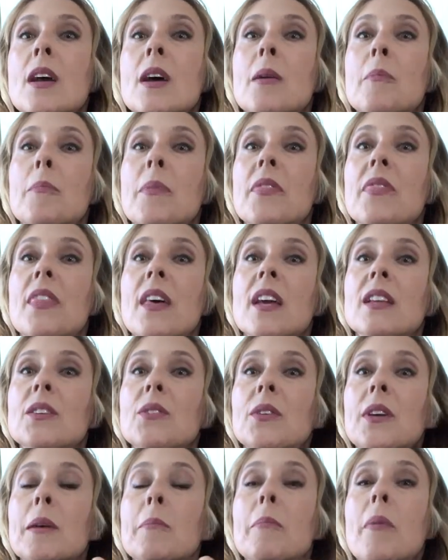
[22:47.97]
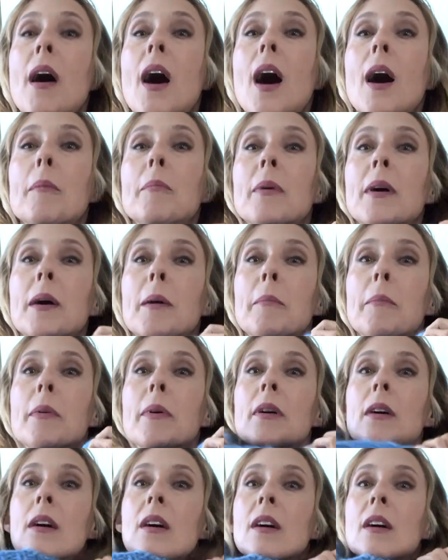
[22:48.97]
But then you can pop up
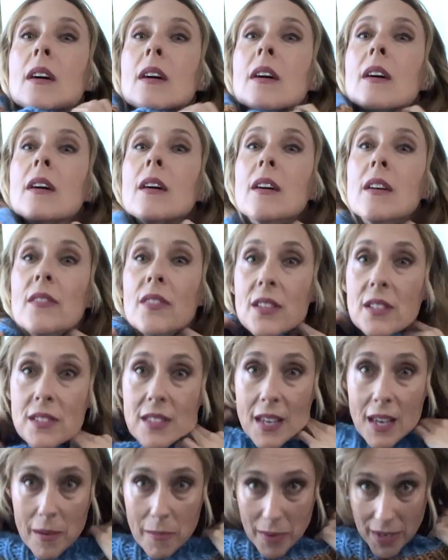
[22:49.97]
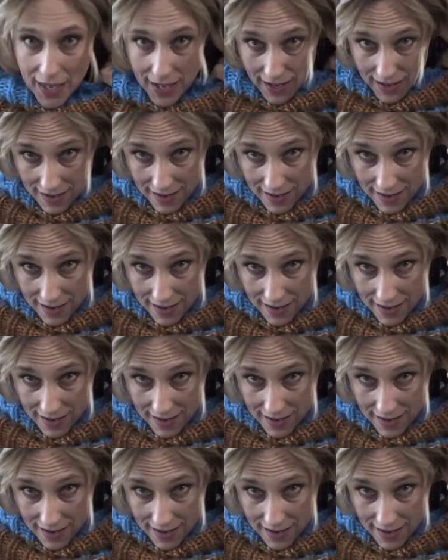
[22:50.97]
the Tibby,